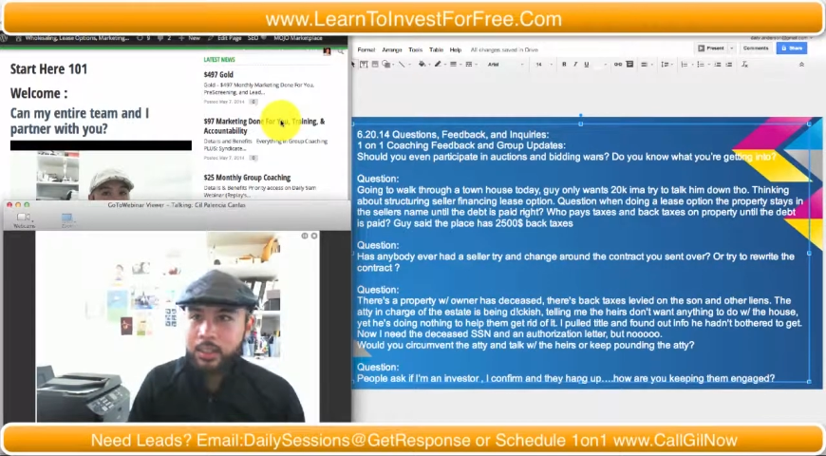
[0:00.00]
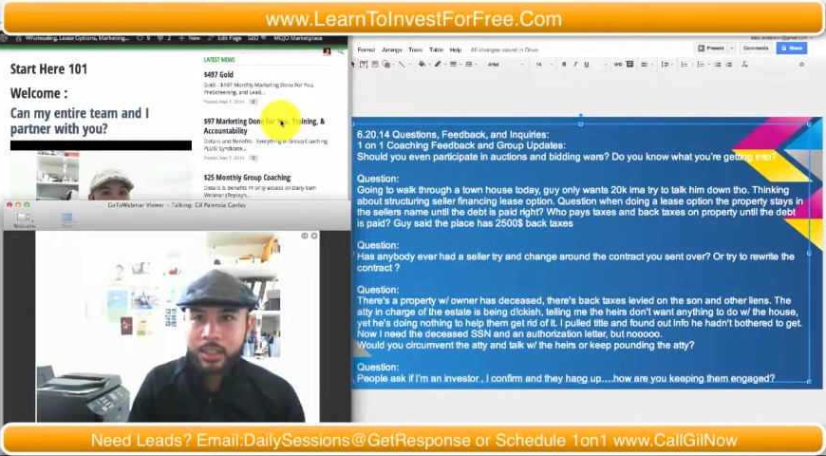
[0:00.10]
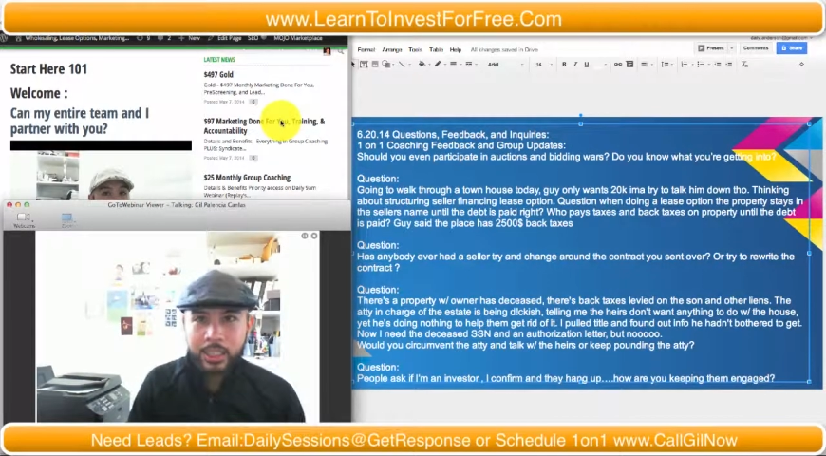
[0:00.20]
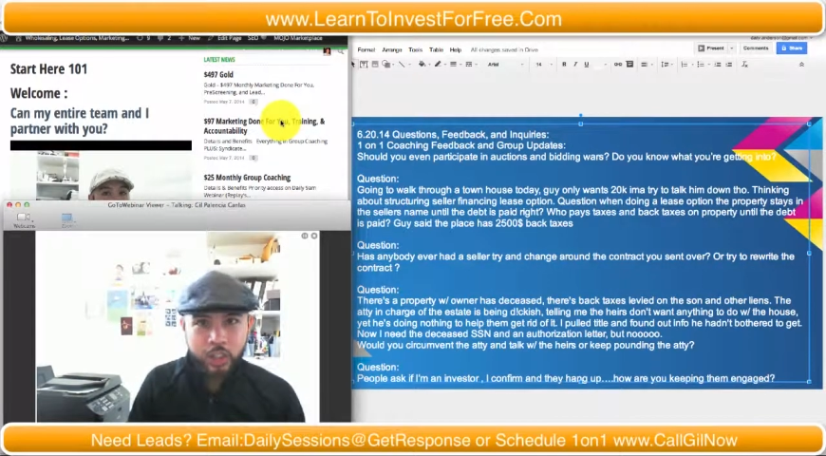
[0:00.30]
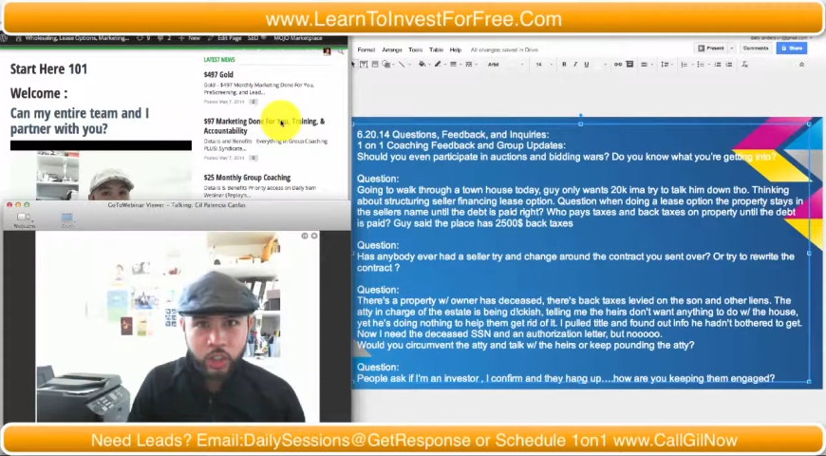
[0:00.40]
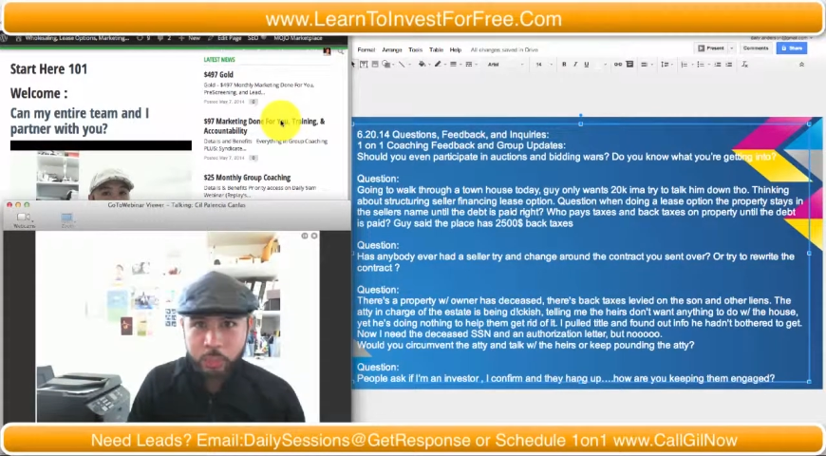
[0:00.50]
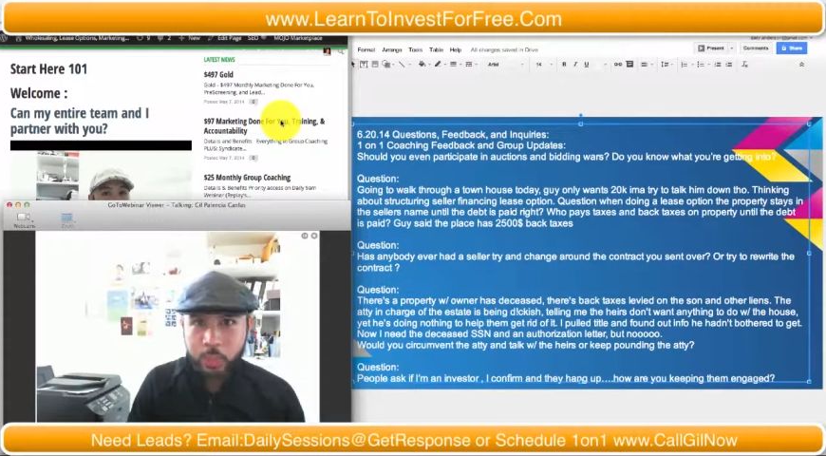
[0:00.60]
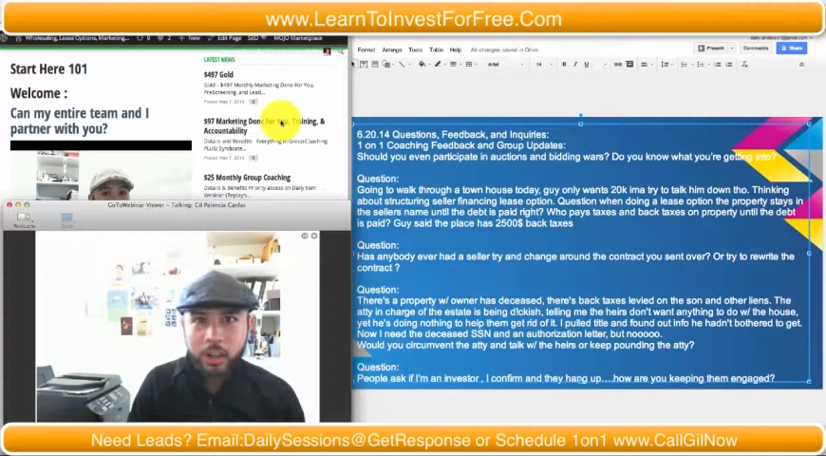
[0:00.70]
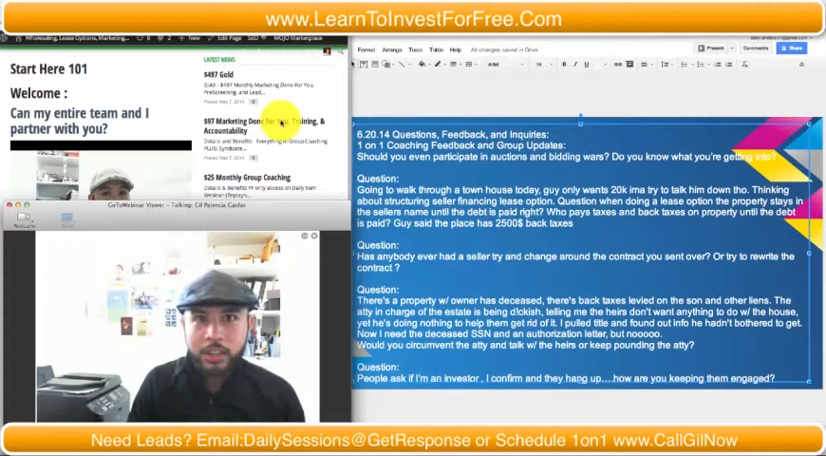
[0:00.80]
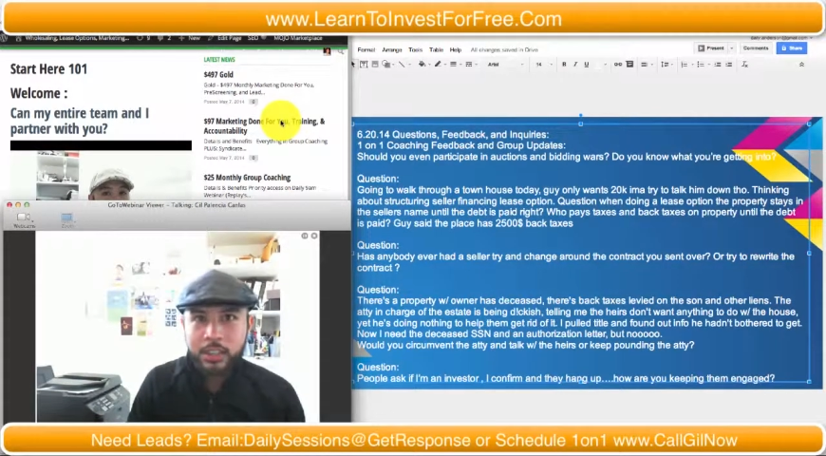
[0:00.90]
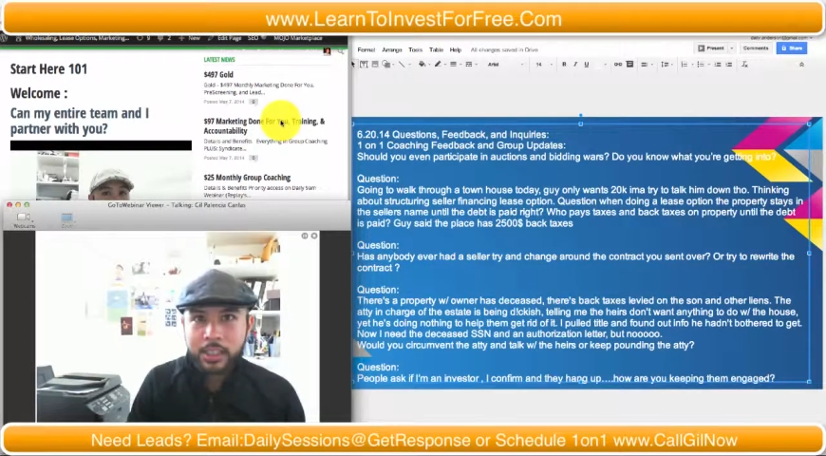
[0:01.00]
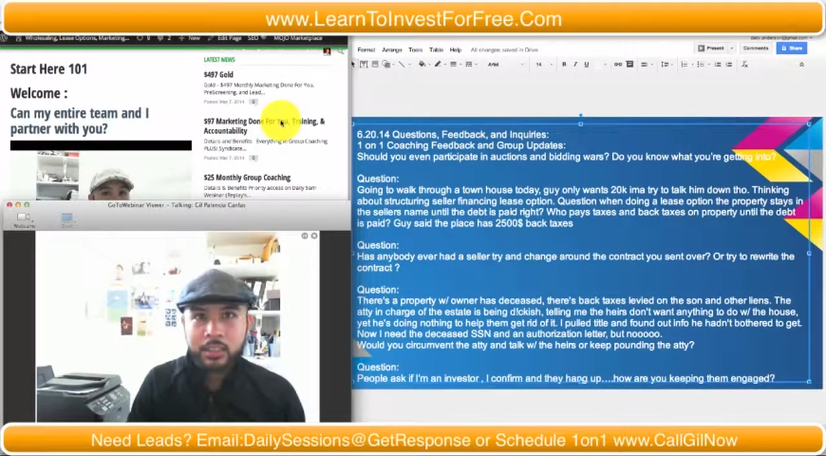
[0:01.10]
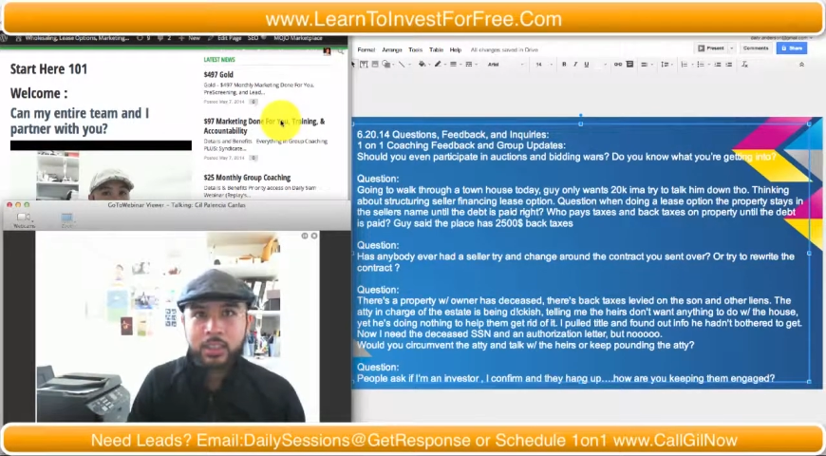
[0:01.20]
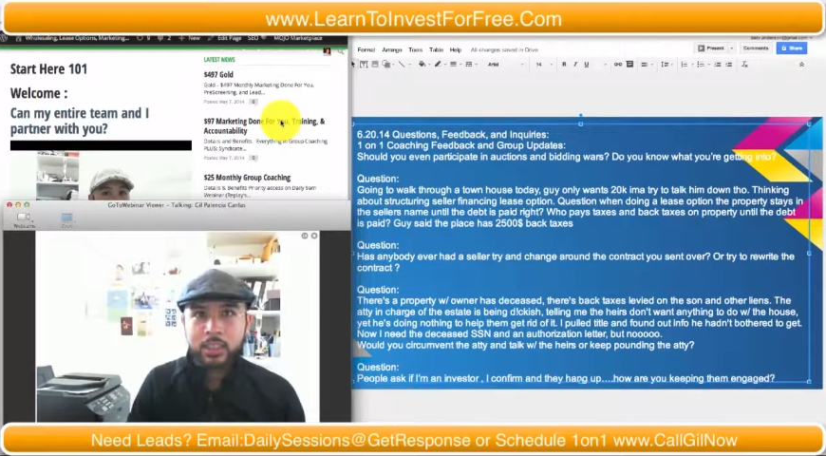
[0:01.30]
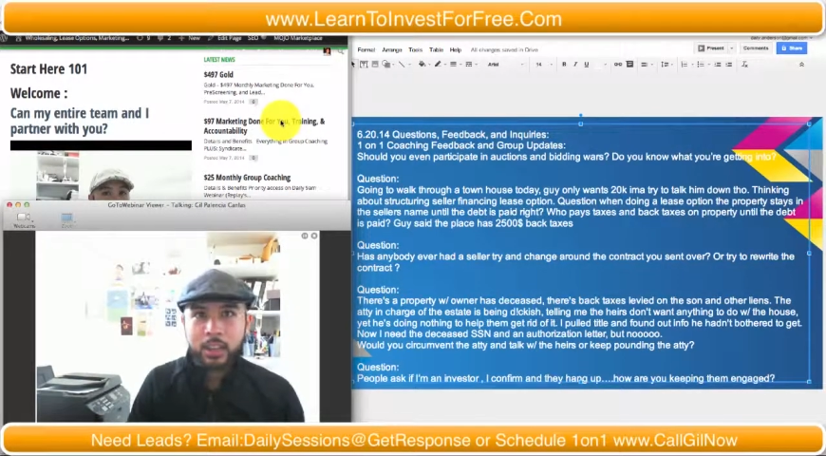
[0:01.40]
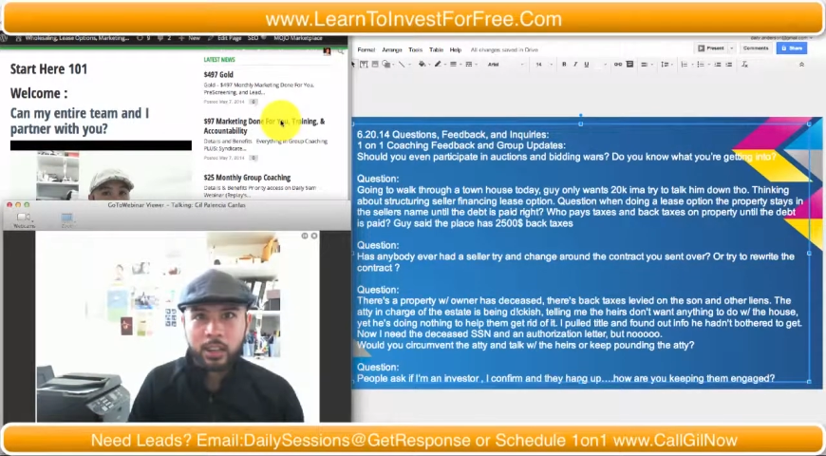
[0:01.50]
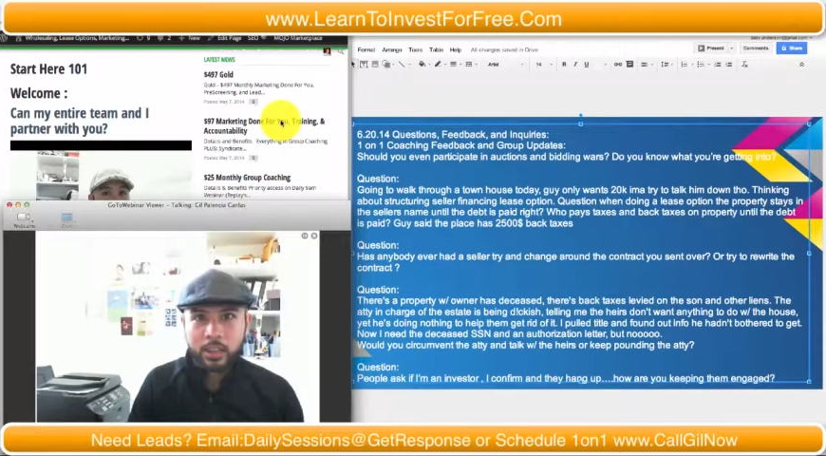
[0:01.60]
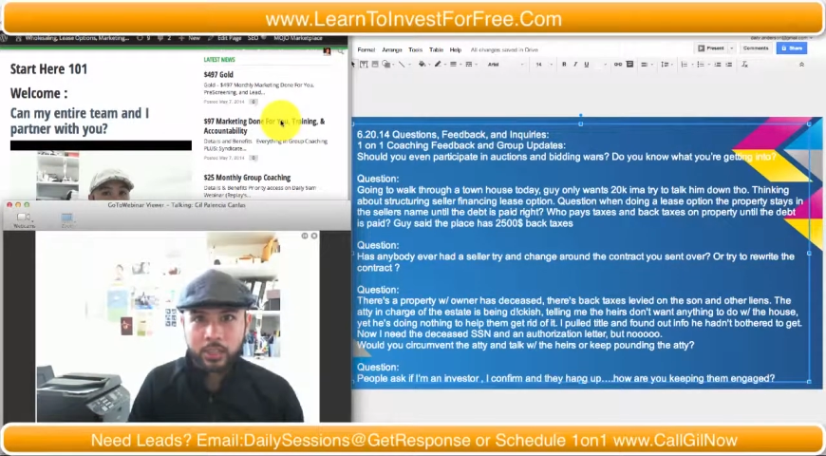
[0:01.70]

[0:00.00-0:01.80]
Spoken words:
can jump on and let's decide on